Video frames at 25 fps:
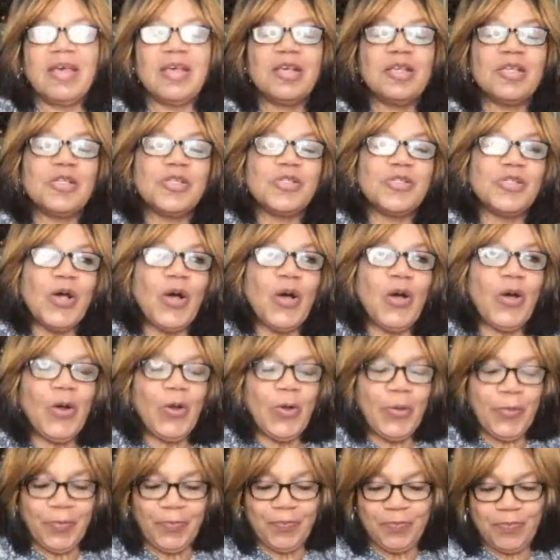
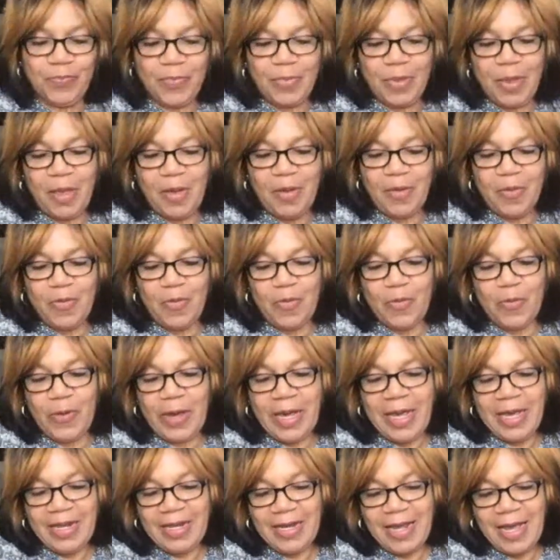So
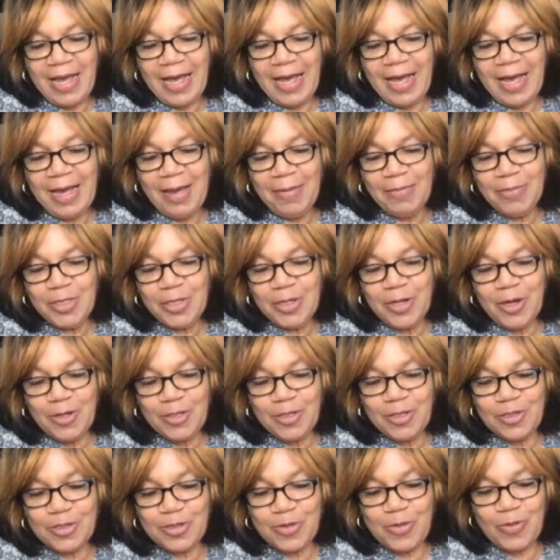when I'm to go
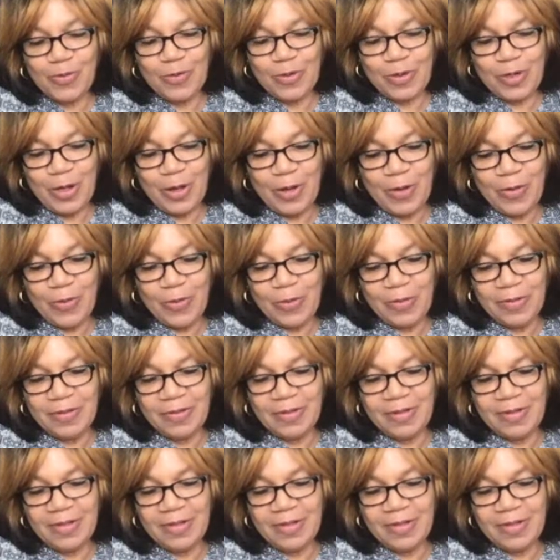to school now,